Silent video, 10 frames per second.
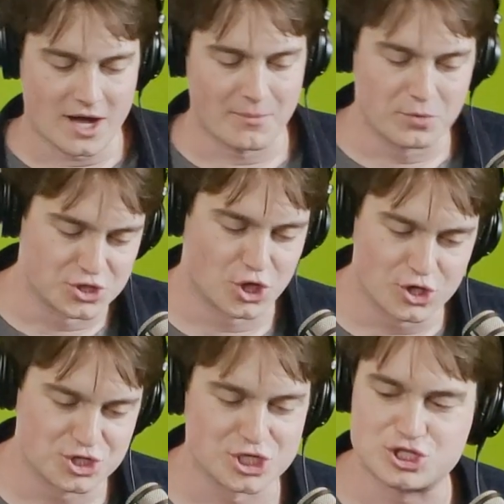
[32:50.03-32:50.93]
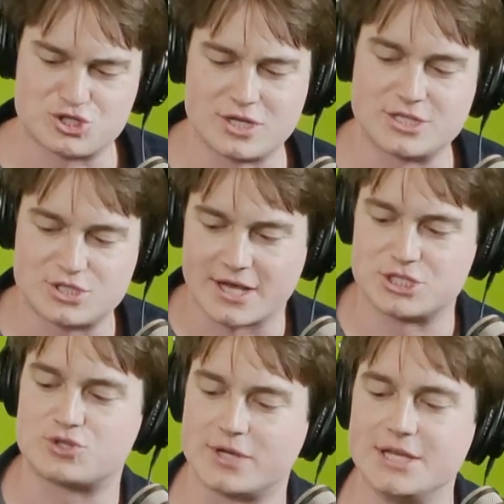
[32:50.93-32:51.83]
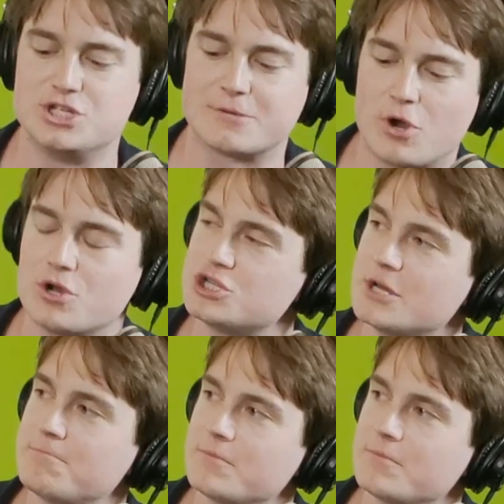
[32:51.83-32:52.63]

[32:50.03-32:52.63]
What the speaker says: was a good, just like strategic partnership,